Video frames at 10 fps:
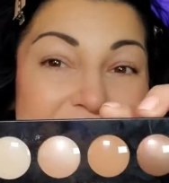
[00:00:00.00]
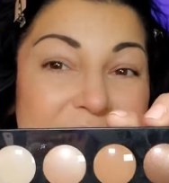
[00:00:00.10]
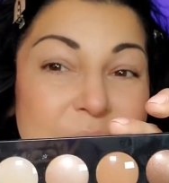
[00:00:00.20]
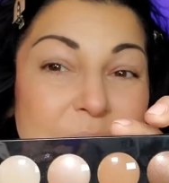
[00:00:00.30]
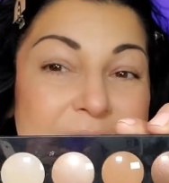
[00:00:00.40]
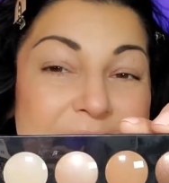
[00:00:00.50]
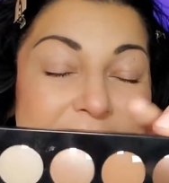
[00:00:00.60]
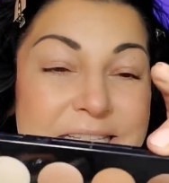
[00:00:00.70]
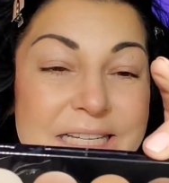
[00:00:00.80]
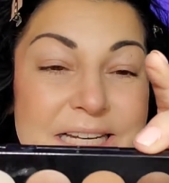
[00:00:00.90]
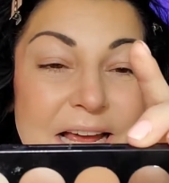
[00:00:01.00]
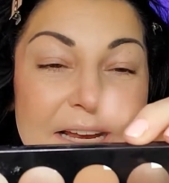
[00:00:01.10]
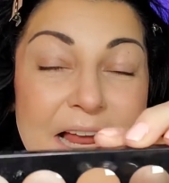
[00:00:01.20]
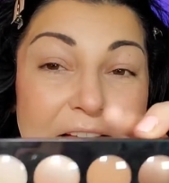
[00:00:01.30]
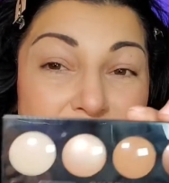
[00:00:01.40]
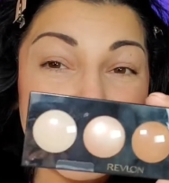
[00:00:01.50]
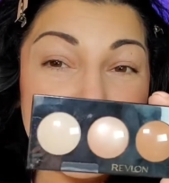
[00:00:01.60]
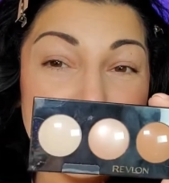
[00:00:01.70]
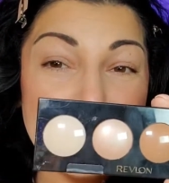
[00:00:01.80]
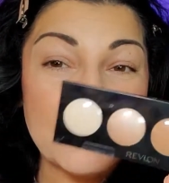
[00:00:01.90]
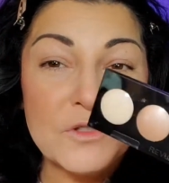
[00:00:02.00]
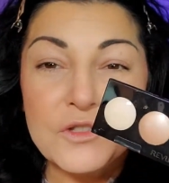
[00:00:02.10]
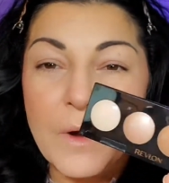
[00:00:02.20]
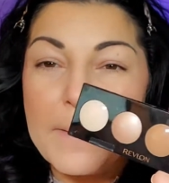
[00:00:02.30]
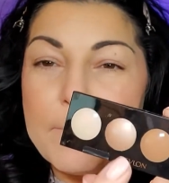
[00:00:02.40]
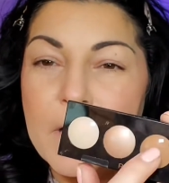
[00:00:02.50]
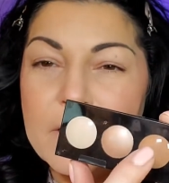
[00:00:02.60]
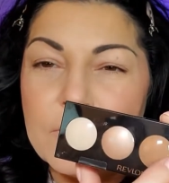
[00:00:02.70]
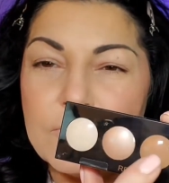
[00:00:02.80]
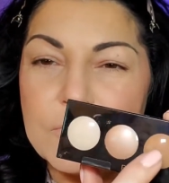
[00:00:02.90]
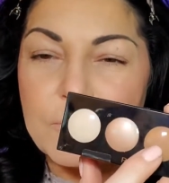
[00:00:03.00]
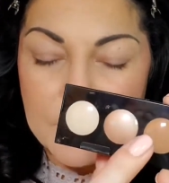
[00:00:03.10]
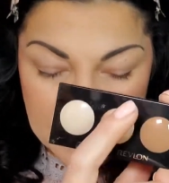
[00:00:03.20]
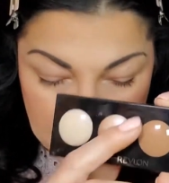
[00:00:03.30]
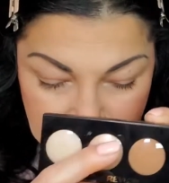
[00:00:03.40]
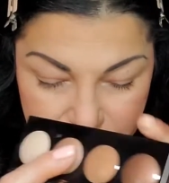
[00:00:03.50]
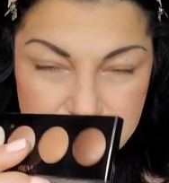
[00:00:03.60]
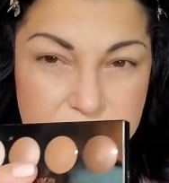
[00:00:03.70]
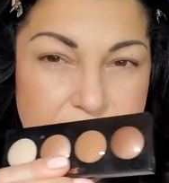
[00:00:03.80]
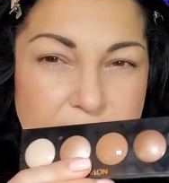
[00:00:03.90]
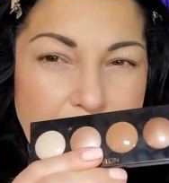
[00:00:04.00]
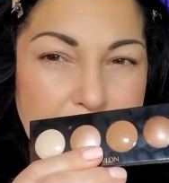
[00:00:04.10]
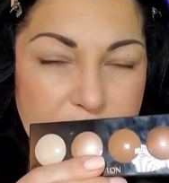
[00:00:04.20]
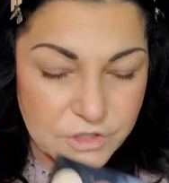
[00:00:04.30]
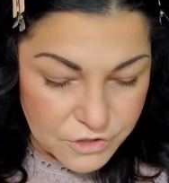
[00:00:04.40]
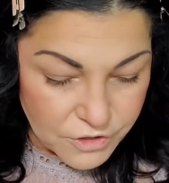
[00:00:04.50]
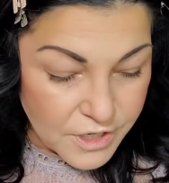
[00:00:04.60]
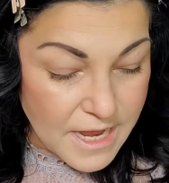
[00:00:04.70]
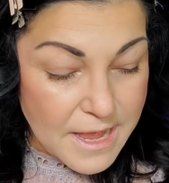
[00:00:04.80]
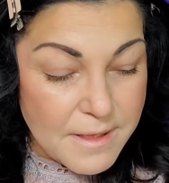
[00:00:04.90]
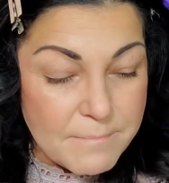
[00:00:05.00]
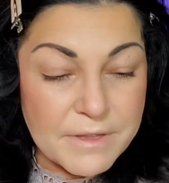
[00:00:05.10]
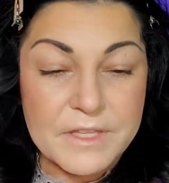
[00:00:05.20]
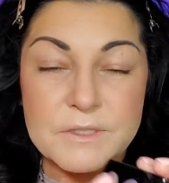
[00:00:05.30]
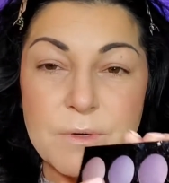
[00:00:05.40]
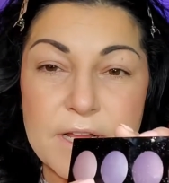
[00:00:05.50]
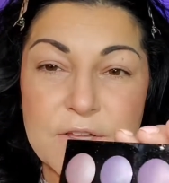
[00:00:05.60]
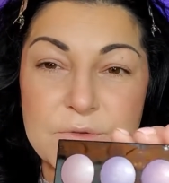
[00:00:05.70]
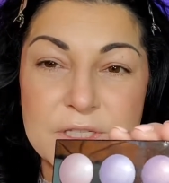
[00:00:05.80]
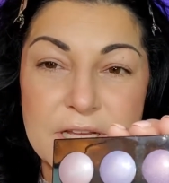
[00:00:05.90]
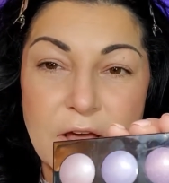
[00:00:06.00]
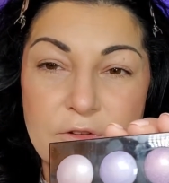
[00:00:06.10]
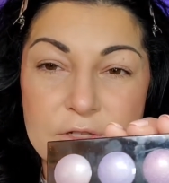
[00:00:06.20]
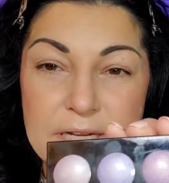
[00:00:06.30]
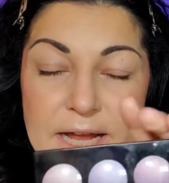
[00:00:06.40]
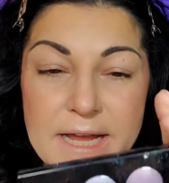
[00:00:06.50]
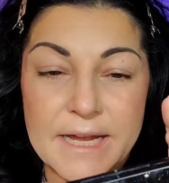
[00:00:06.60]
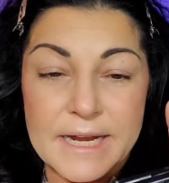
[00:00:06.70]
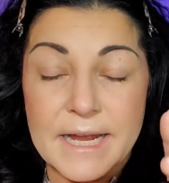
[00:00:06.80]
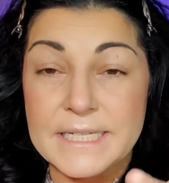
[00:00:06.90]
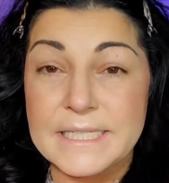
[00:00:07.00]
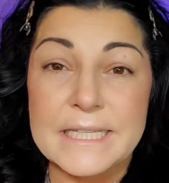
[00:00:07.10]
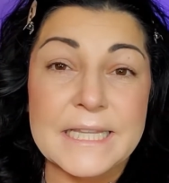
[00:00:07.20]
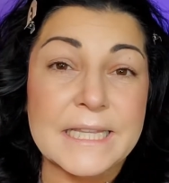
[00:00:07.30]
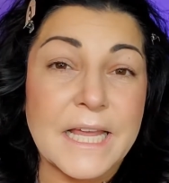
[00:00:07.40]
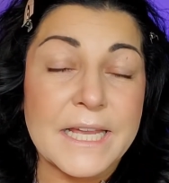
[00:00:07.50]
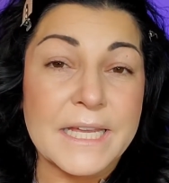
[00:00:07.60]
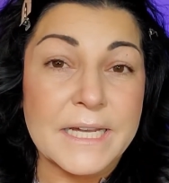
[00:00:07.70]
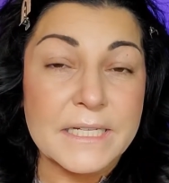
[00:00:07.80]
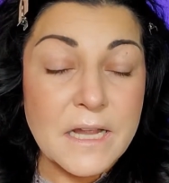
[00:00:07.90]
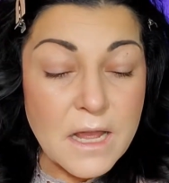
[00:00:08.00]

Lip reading: This one is in a Not Just Nude, so I might use one of these shades yet, I'm not sure. But this one I used the other day and I did like it.